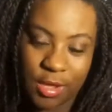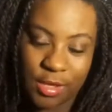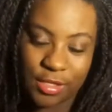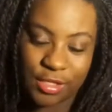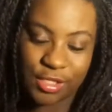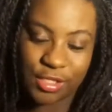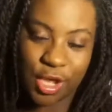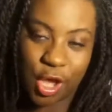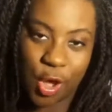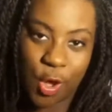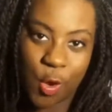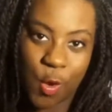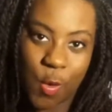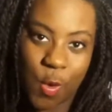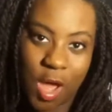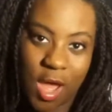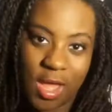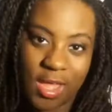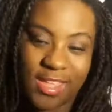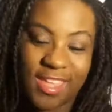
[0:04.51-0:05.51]

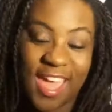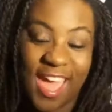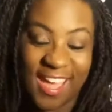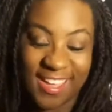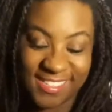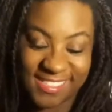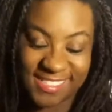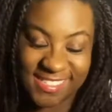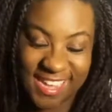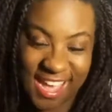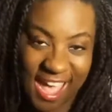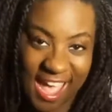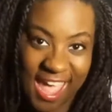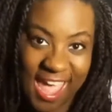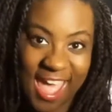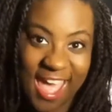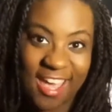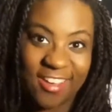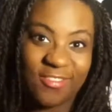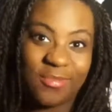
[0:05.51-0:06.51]
So yes, I
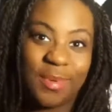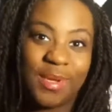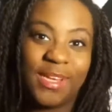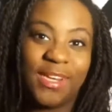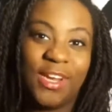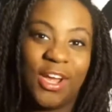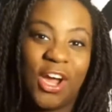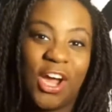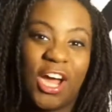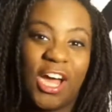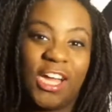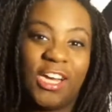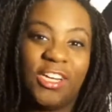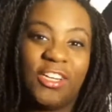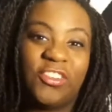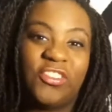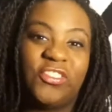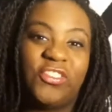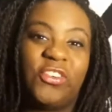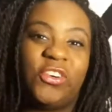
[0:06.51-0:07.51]
have been gone
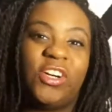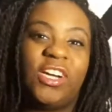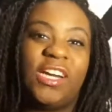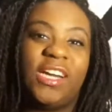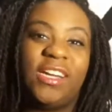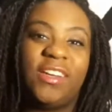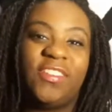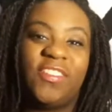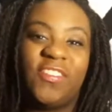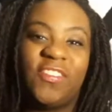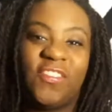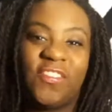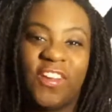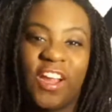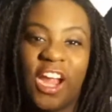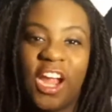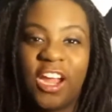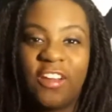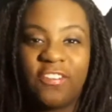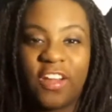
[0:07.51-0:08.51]
for a
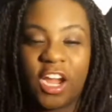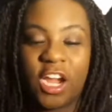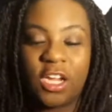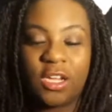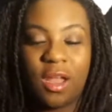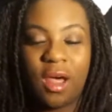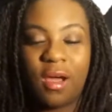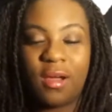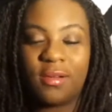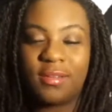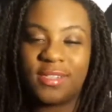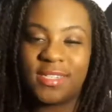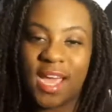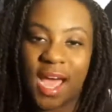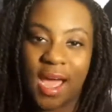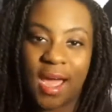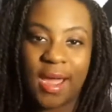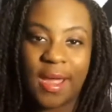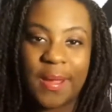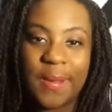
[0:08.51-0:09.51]
very long
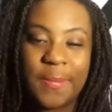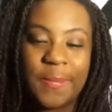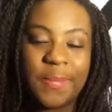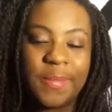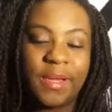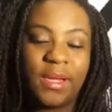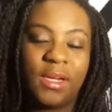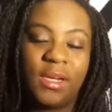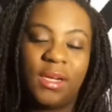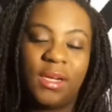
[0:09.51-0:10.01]
time.